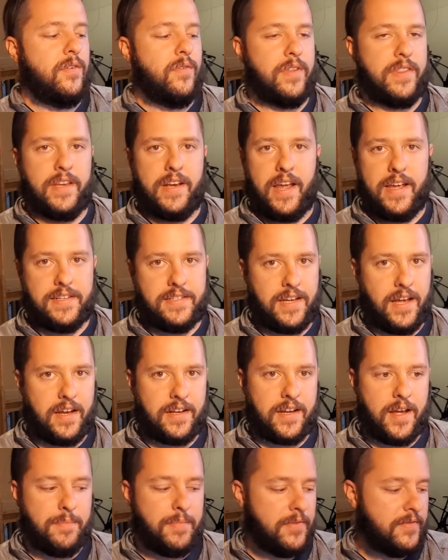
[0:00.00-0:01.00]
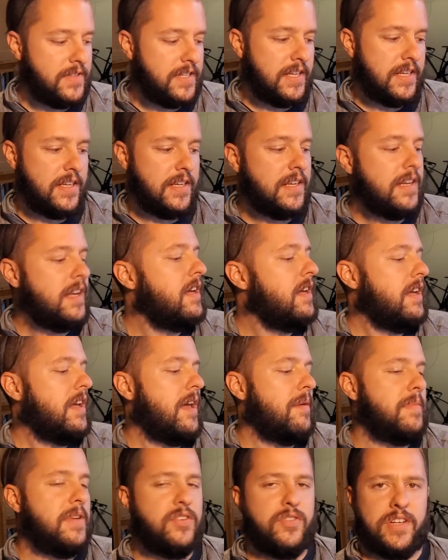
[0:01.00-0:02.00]
with a nice hot cup of tea
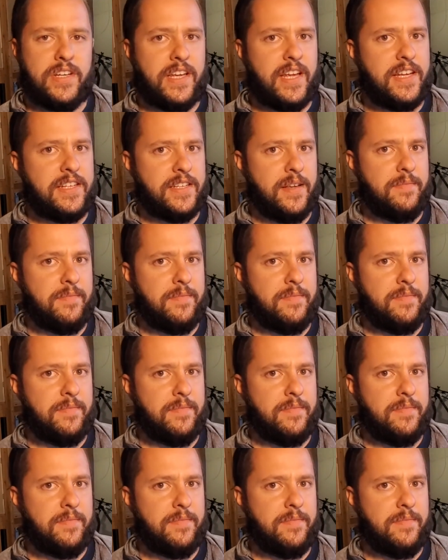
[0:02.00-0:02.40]
and be drinking